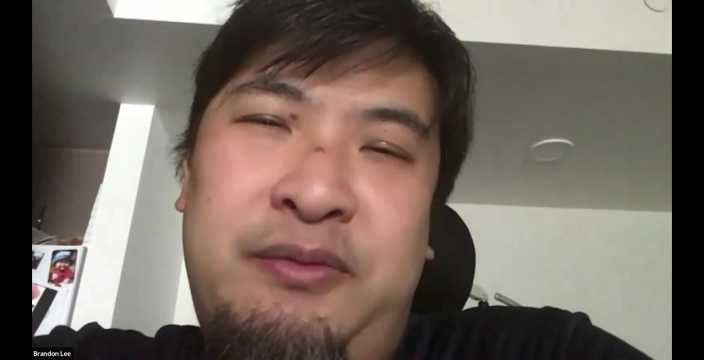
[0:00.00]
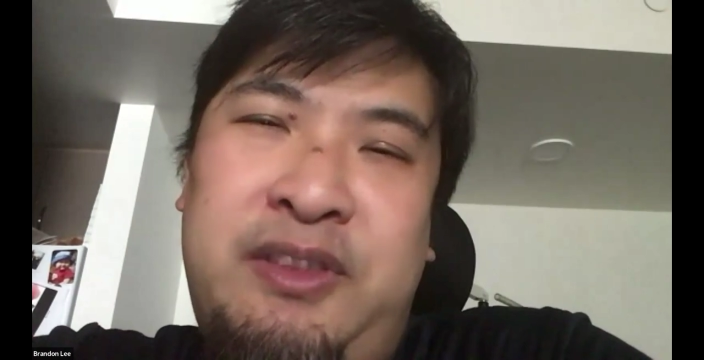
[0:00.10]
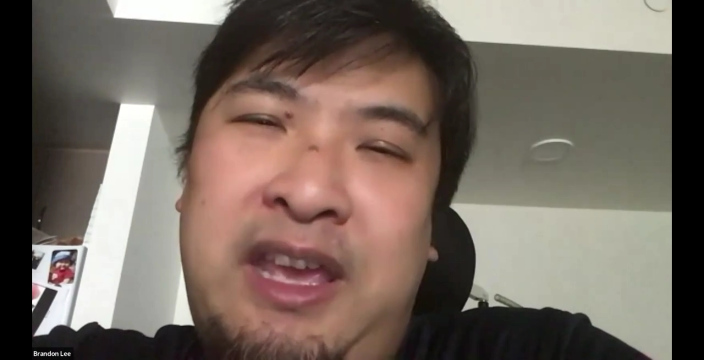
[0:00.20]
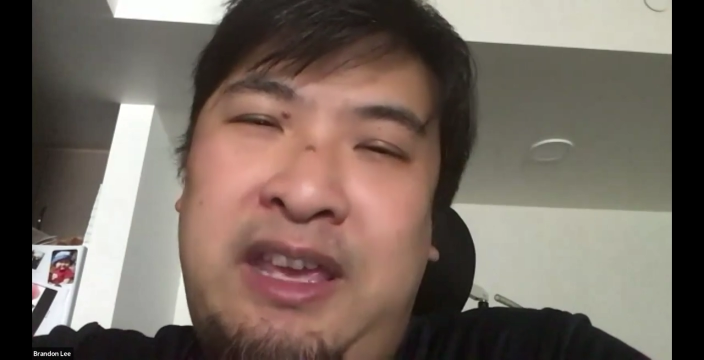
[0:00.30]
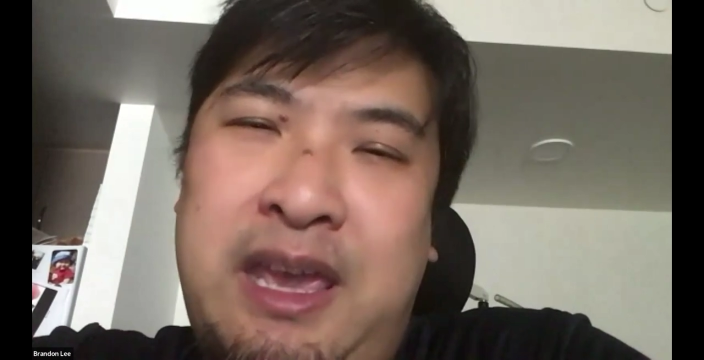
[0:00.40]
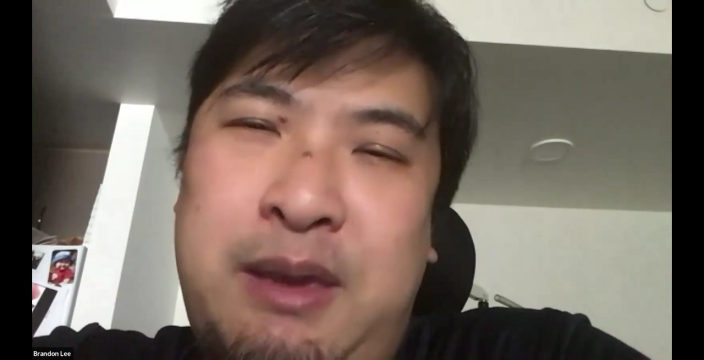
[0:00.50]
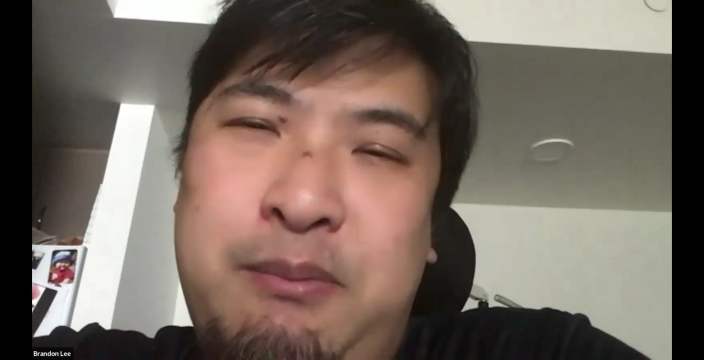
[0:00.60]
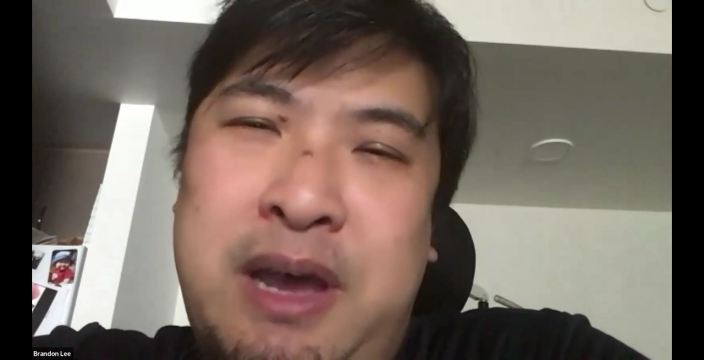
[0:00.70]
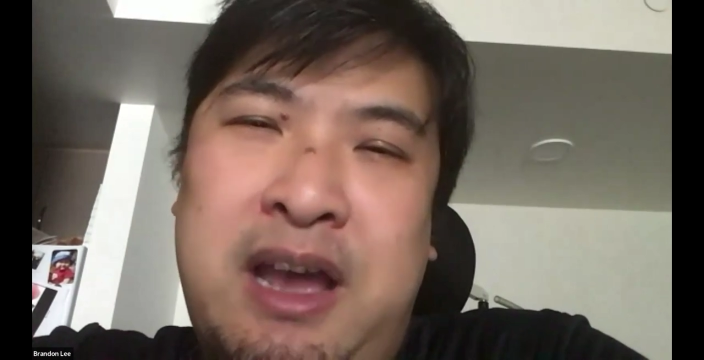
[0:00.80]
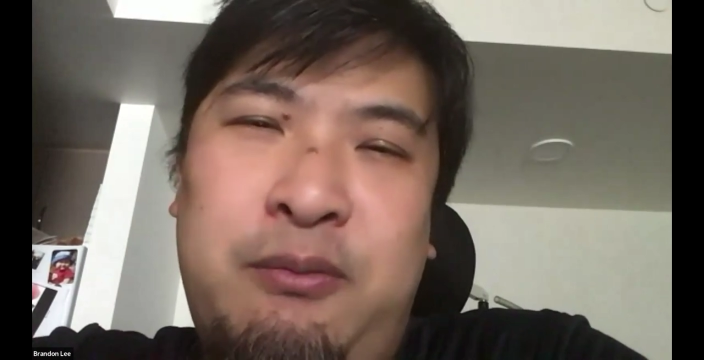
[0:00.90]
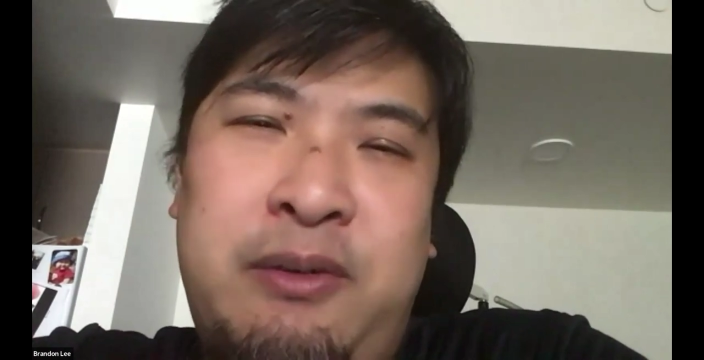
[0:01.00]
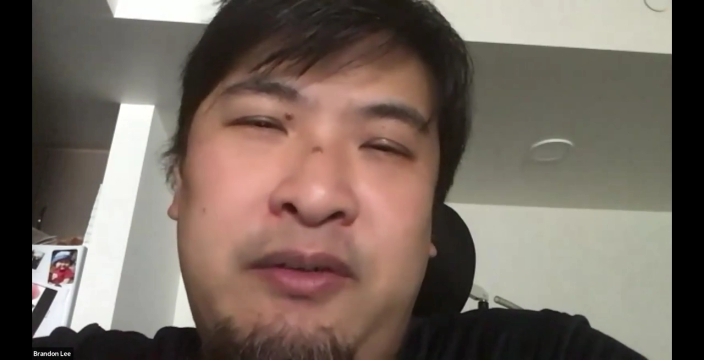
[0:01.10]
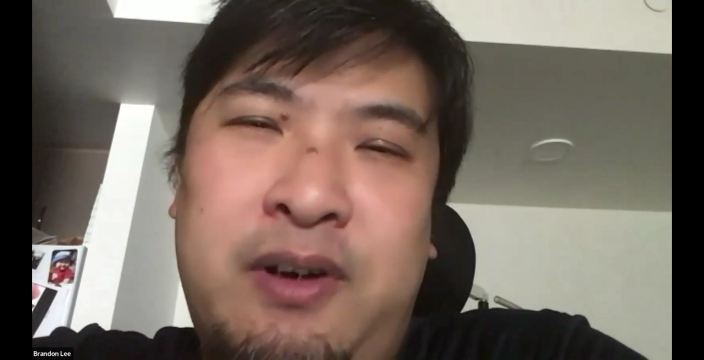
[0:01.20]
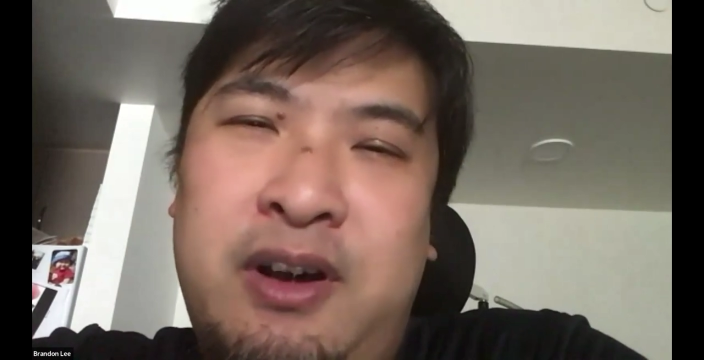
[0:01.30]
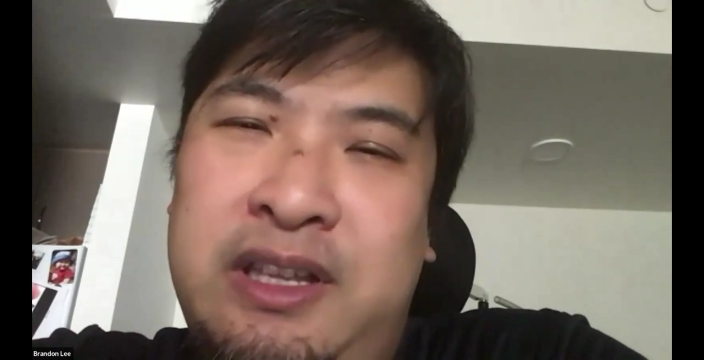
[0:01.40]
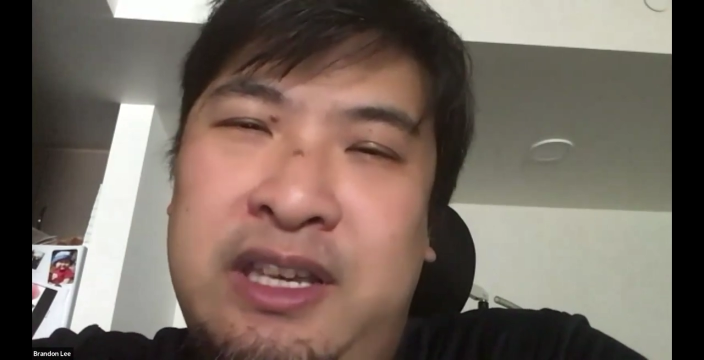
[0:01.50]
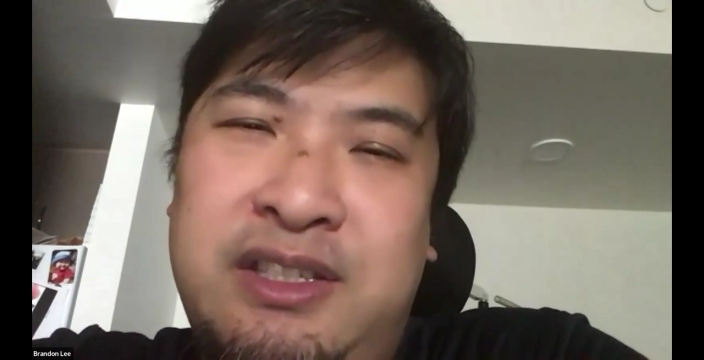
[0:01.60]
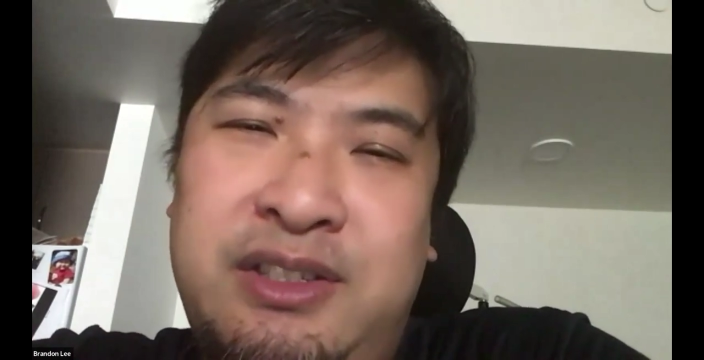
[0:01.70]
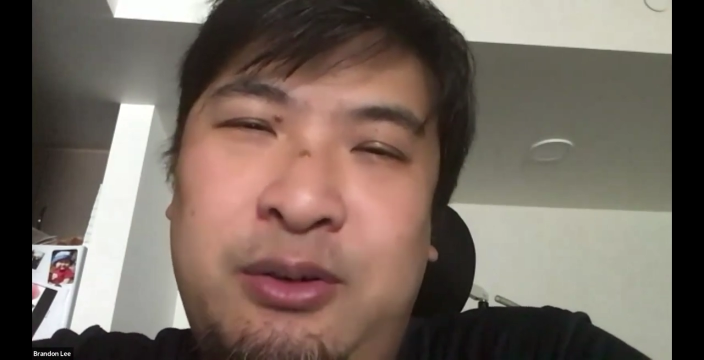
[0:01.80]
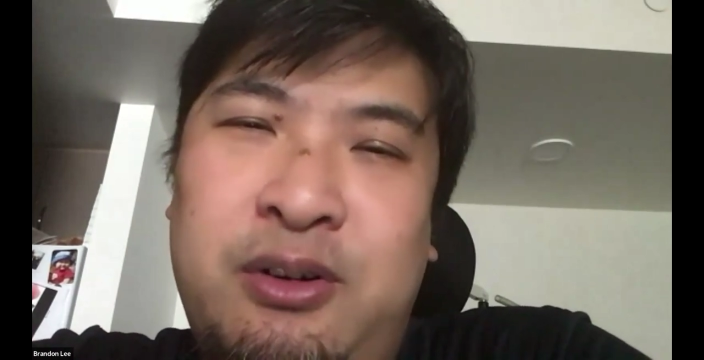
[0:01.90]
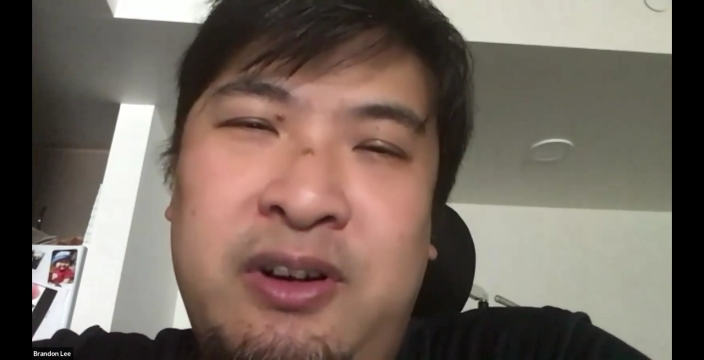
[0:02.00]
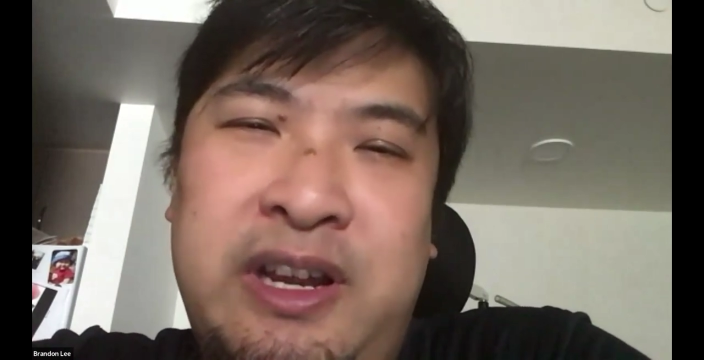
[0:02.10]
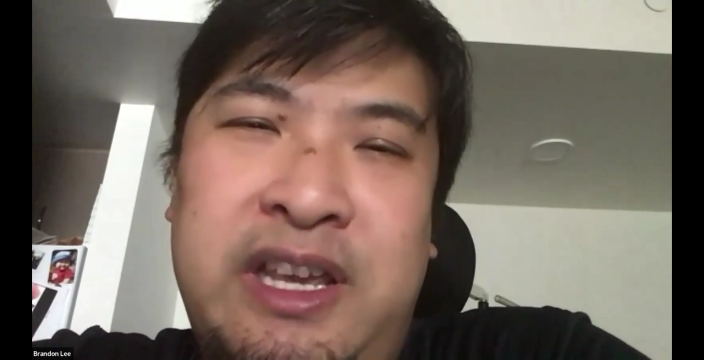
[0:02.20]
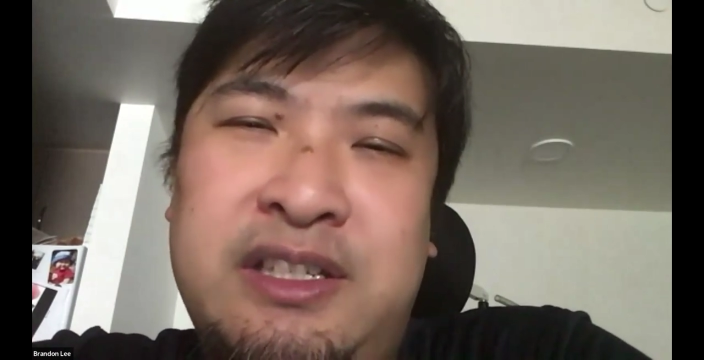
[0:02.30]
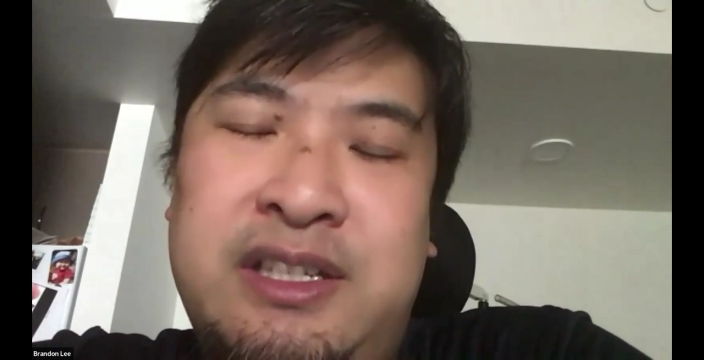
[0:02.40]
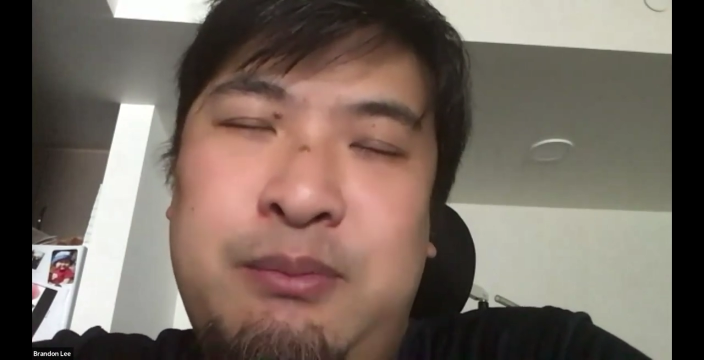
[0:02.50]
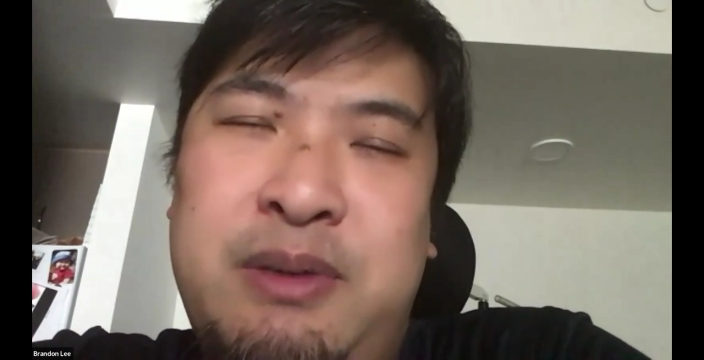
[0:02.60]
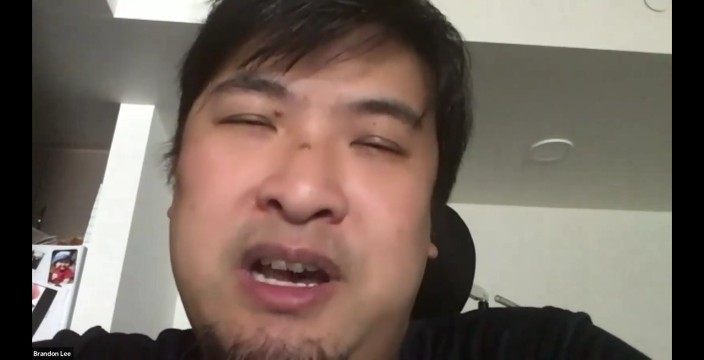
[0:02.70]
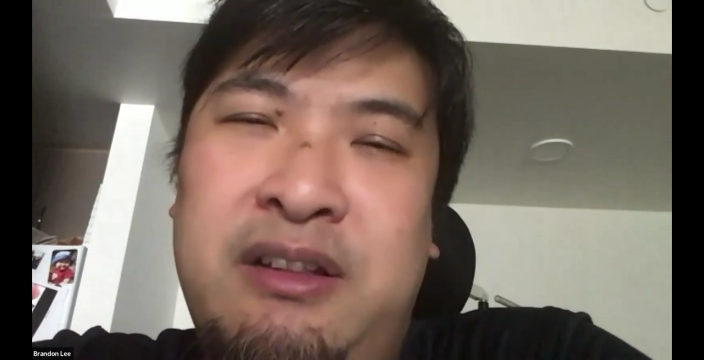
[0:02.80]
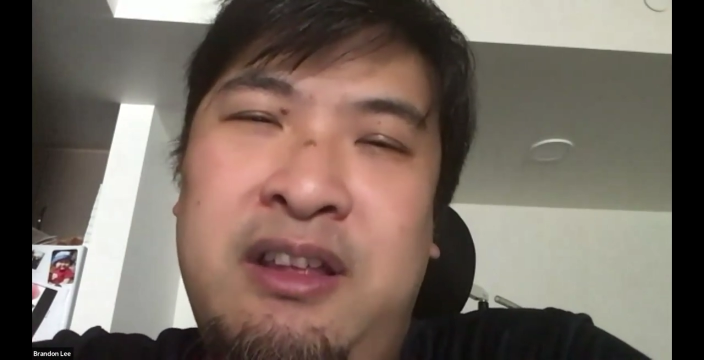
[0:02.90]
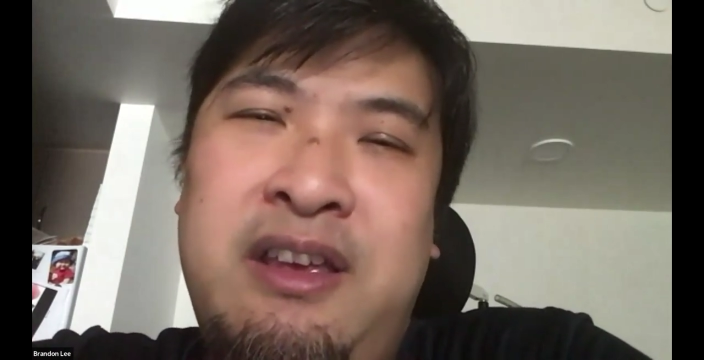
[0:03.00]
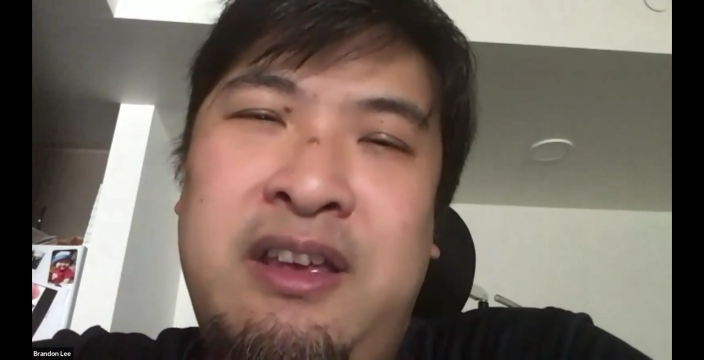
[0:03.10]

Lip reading: they came back with all these stories about